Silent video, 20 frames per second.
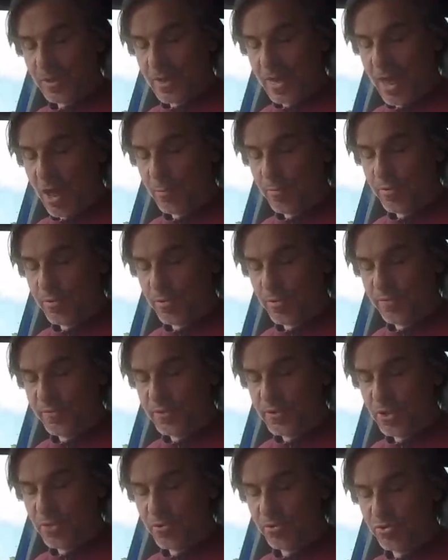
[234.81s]
output of
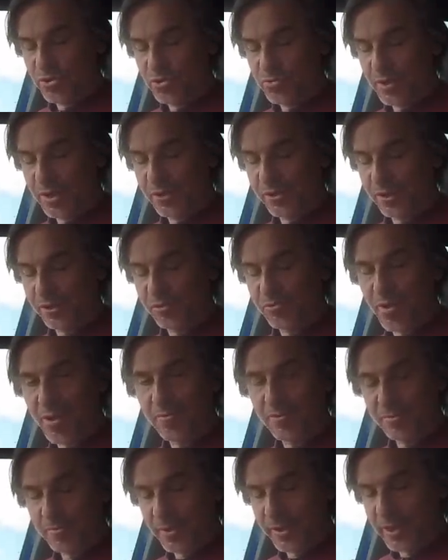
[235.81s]
226
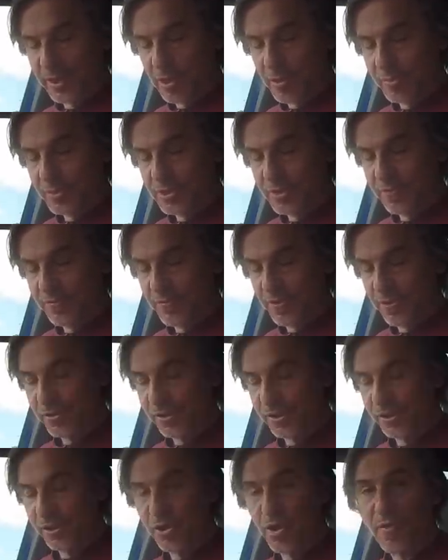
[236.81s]
grams per kilometre
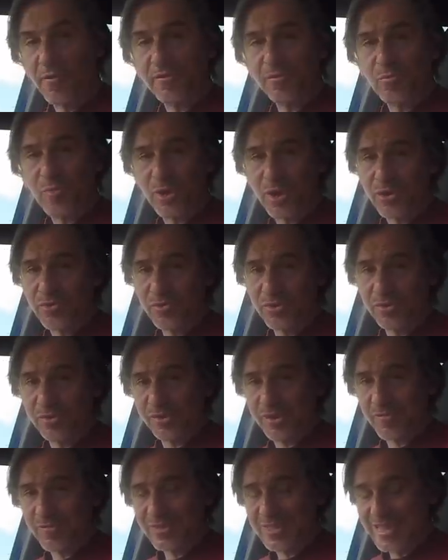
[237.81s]
versus the Golf
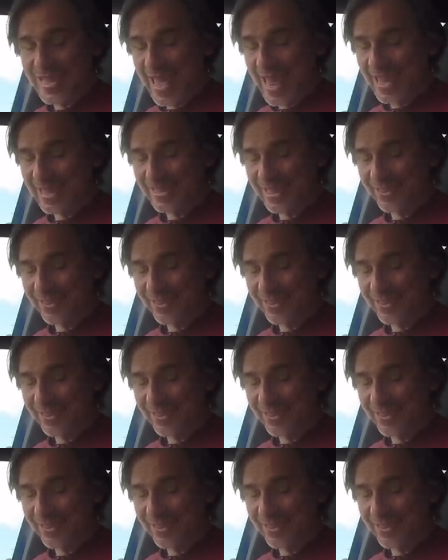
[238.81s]
178.